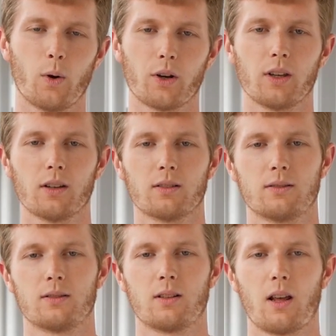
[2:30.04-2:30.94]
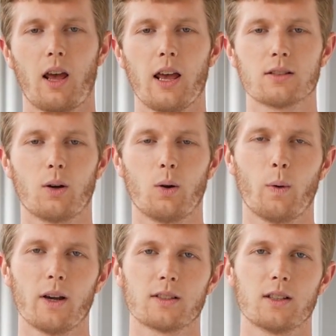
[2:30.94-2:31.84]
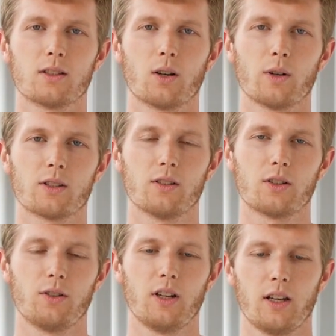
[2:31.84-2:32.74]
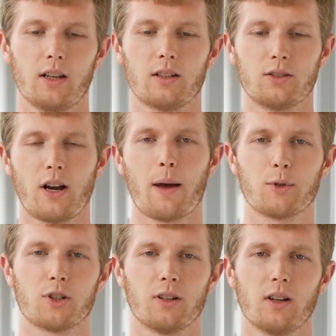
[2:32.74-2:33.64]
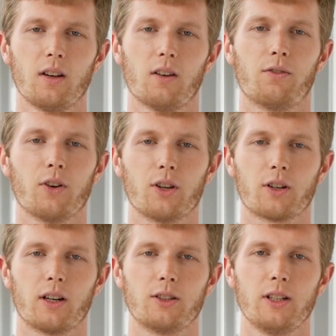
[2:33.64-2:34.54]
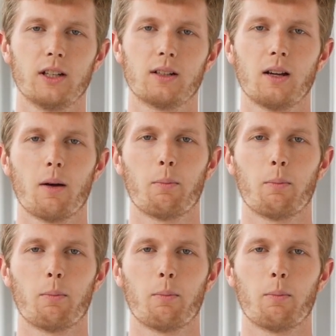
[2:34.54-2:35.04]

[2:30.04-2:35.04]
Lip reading: working as always, and so it's not really an interruption for your career.